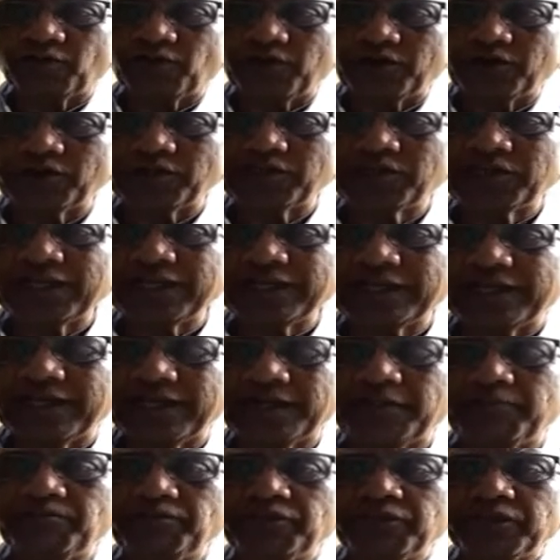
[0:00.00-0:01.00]
where you're
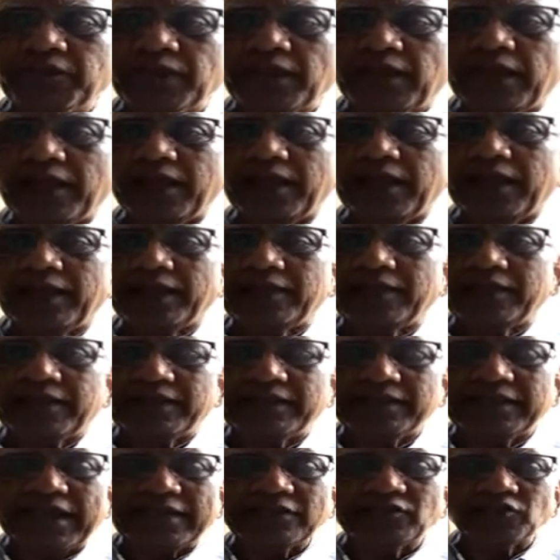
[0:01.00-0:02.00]
sinking, and
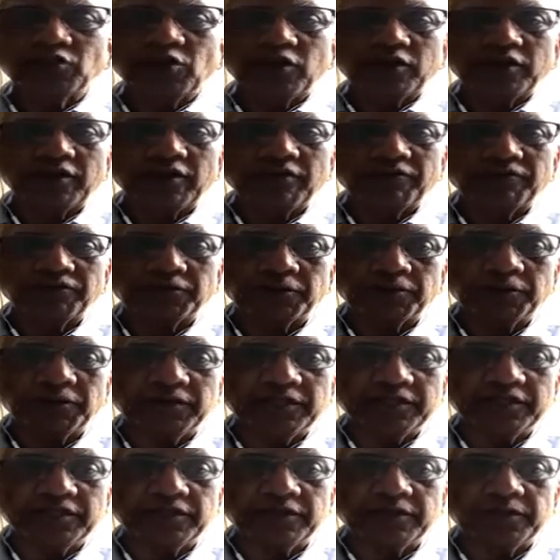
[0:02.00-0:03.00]
that's not
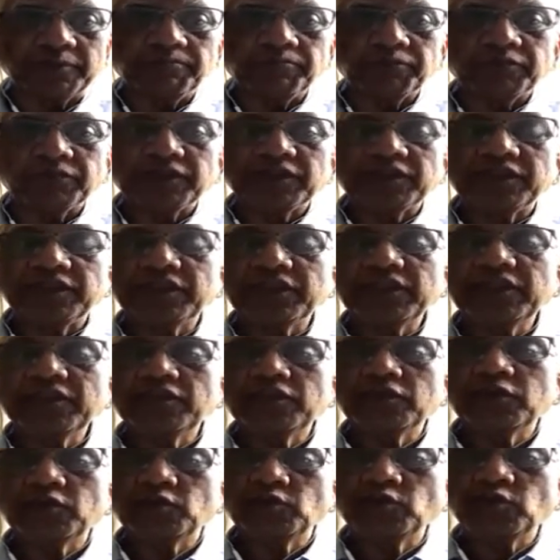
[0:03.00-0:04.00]
comfortable either.
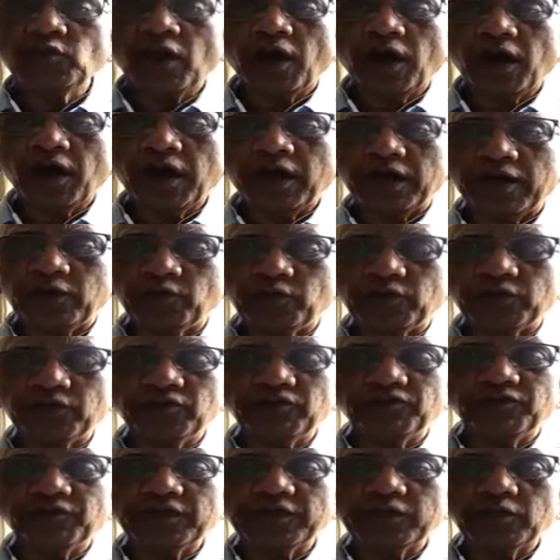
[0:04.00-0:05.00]
Neither too high, where
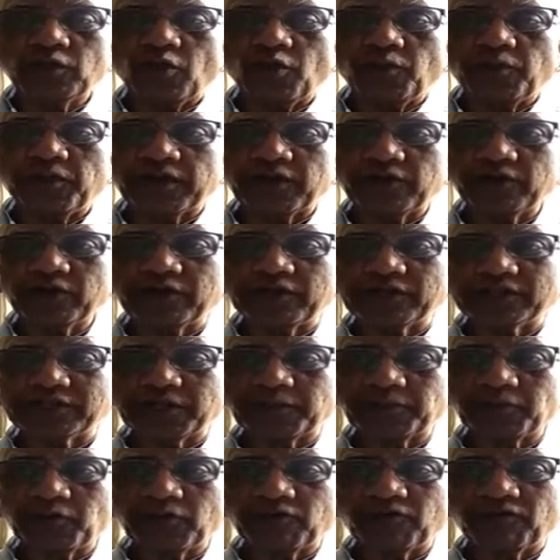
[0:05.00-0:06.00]
you feel, oh my goodness,
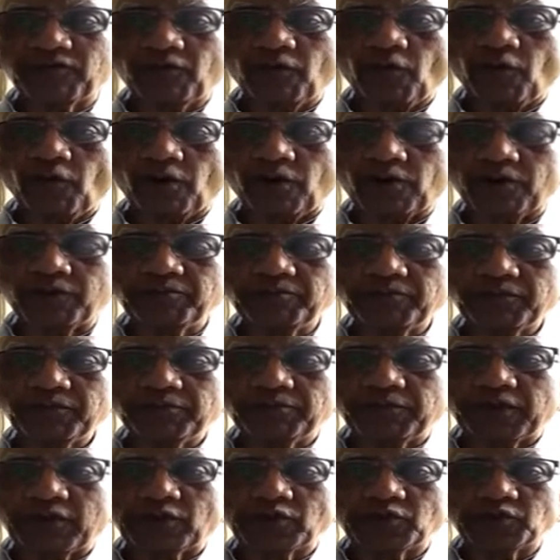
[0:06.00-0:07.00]
I'm going to fall,
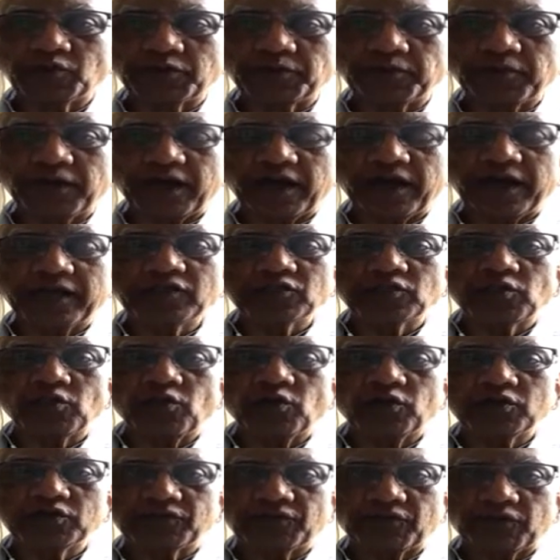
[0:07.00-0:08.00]
because with my eyes
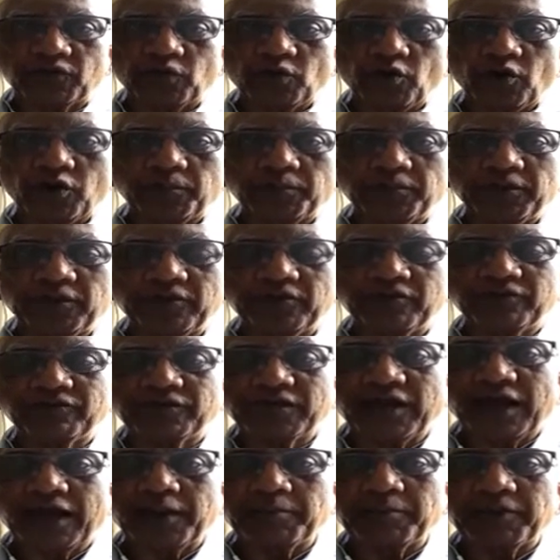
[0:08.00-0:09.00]
closed for a long period of
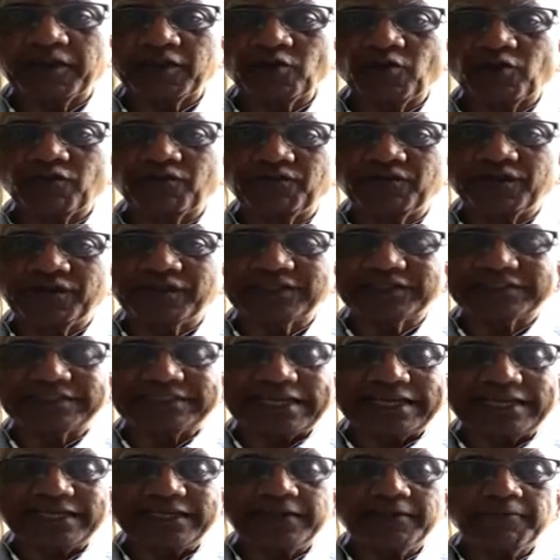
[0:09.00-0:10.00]
time, I don't feel
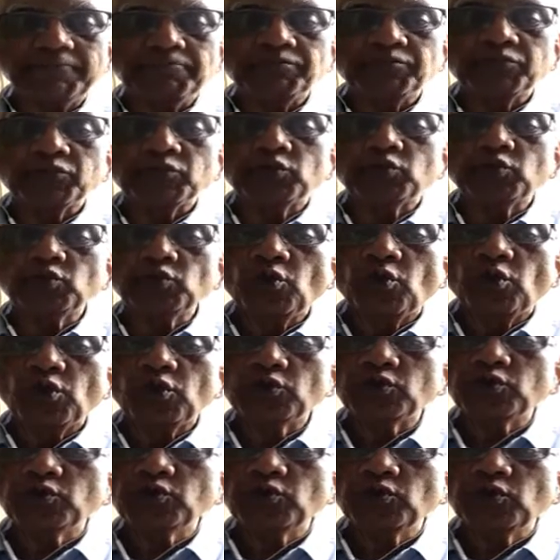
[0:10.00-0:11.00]
steady, nor
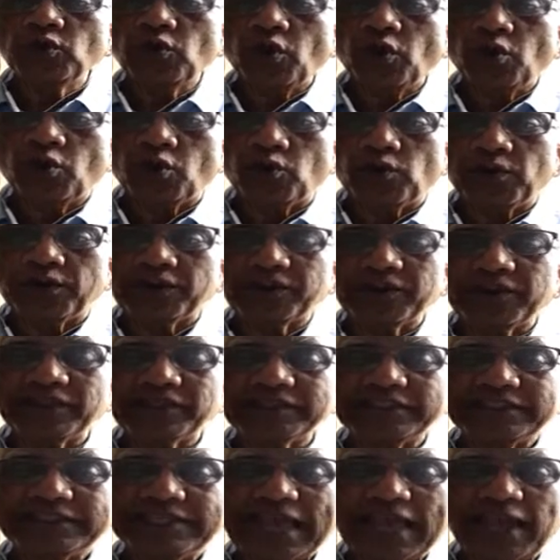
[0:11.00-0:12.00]
too low, where
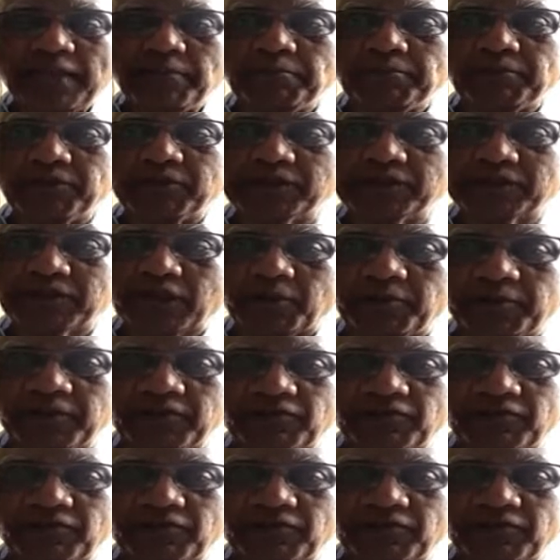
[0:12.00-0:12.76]
there's dampness coming